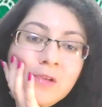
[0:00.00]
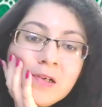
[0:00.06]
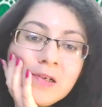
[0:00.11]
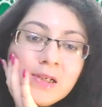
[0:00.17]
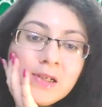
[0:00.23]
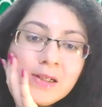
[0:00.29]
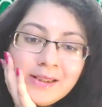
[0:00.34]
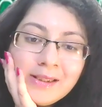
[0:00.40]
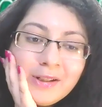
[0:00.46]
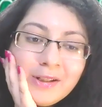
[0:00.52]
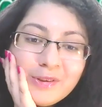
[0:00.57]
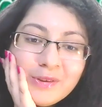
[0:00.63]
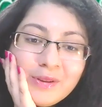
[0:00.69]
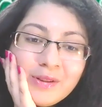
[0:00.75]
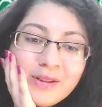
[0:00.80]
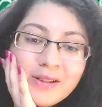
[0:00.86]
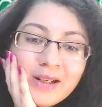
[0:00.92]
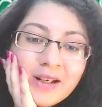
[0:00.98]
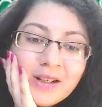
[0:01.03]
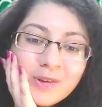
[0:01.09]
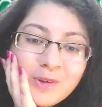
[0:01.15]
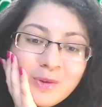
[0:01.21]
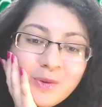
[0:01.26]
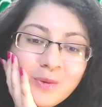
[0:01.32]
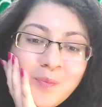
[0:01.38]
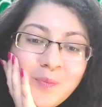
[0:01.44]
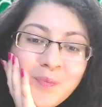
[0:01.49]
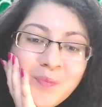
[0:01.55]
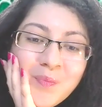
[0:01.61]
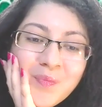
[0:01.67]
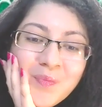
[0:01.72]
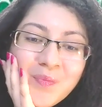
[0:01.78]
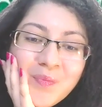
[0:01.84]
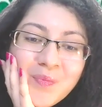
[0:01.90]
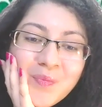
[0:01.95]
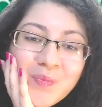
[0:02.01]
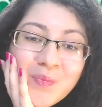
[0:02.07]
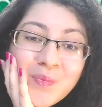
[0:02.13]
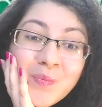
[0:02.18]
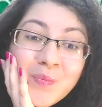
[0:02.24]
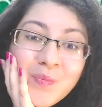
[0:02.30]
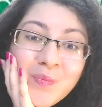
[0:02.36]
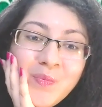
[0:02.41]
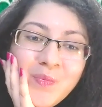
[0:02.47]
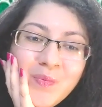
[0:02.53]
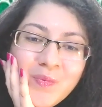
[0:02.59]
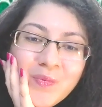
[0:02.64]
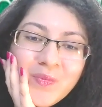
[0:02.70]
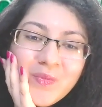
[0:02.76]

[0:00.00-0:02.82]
learner centered classroom? Hmm?